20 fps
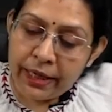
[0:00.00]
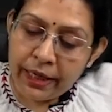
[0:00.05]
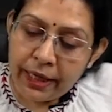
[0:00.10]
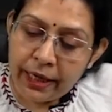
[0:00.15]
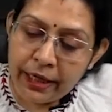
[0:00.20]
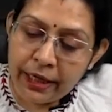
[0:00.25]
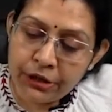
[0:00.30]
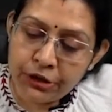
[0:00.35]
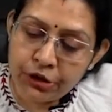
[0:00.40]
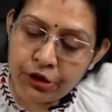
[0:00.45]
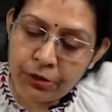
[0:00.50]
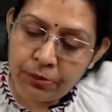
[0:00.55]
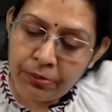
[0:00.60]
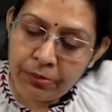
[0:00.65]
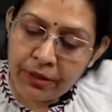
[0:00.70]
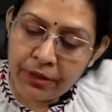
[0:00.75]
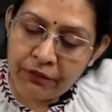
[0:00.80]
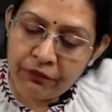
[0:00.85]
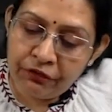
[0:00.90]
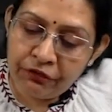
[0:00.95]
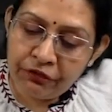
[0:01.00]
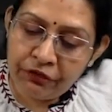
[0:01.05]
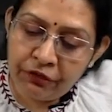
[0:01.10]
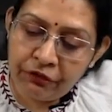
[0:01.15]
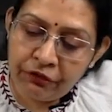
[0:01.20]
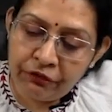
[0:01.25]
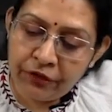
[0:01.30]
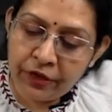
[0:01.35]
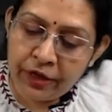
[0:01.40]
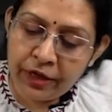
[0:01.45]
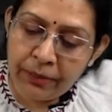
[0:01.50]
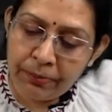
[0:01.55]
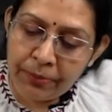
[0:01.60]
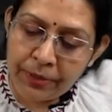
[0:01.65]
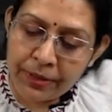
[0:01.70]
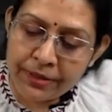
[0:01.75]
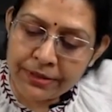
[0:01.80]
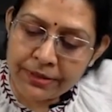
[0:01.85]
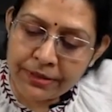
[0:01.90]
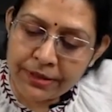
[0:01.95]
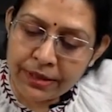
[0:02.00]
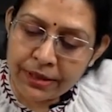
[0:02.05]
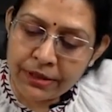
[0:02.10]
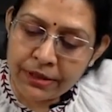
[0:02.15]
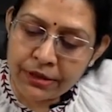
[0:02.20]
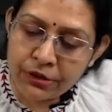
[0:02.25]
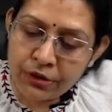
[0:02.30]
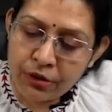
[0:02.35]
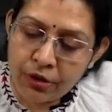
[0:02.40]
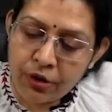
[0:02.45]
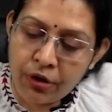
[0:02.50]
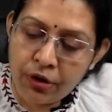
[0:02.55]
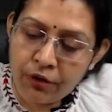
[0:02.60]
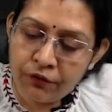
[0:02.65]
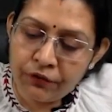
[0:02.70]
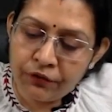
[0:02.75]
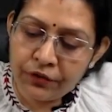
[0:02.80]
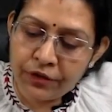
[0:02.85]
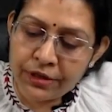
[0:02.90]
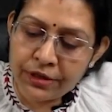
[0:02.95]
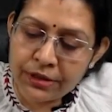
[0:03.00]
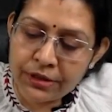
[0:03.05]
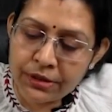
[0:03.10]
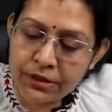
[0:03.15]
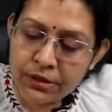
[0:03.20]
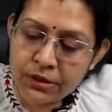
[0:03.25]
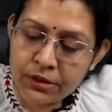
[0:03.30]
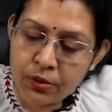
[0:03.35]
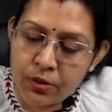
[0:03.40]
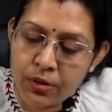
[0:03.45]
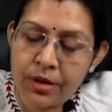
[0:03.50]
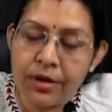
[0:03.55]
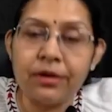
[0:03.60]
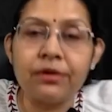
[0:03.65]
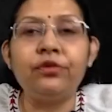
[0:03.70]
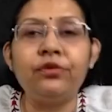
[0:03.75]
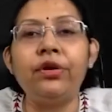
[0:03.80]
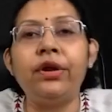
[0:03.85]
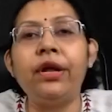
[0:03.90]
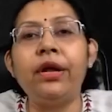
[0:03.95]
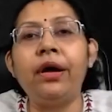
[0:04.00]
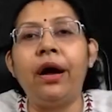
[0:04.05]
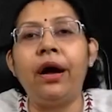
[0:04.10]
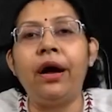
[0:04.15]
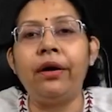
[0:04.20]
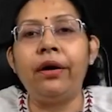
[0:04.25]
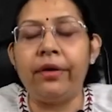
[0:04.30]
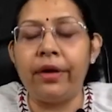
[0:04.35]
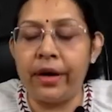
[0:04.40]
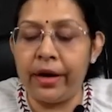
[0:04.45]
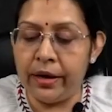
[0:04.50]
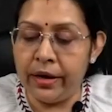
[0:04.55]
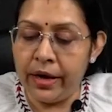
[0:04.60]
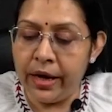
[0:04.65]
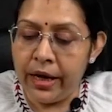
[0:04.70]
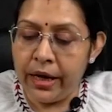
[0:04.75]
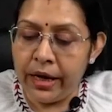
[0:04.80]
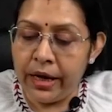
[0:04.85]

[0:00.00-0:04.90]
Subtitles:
it should be 50% of this total 300.